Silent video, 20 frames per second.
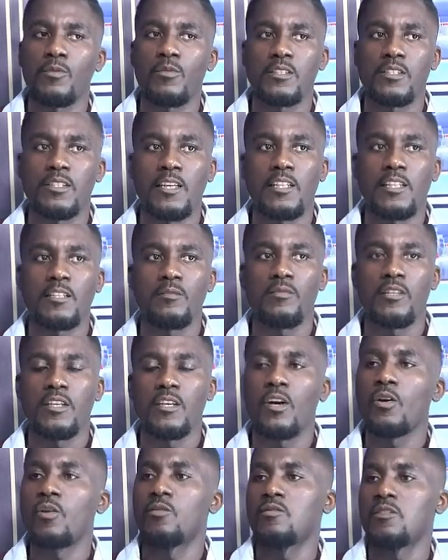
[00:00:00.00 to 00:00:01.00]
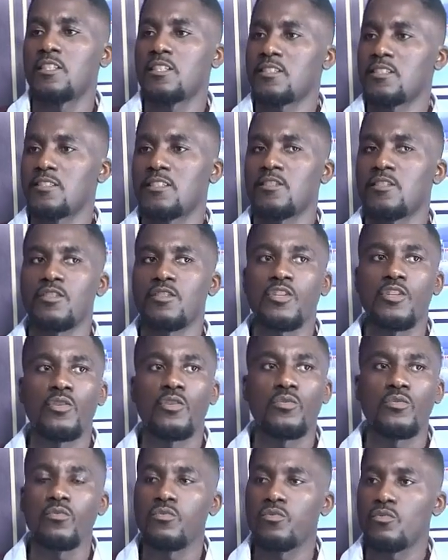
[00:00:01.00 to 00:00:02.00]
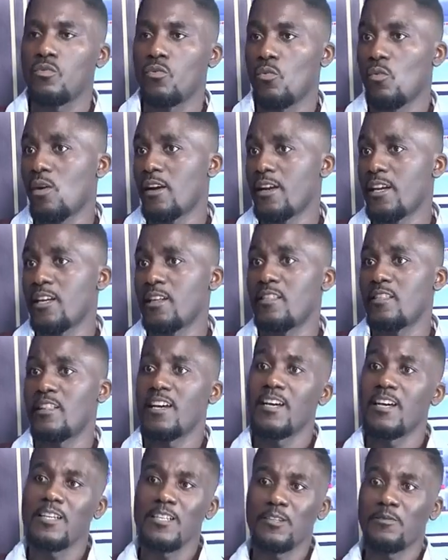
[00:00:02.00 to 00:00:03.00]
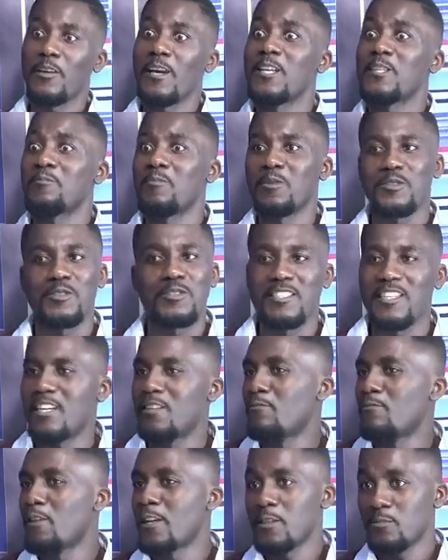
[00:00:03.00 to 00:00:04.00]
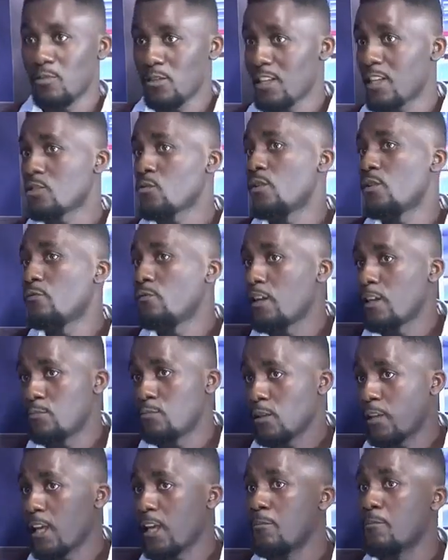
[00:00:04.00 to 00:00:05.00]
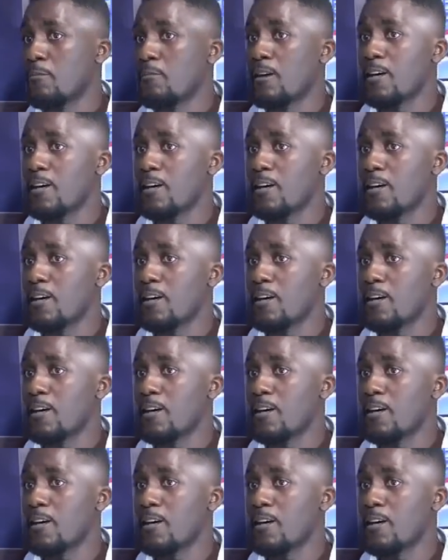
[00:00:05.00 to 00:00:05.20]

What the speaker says: people were telling me, "Oh, listen, there's a new one out there. It's Facebook." Then that's when Facebook came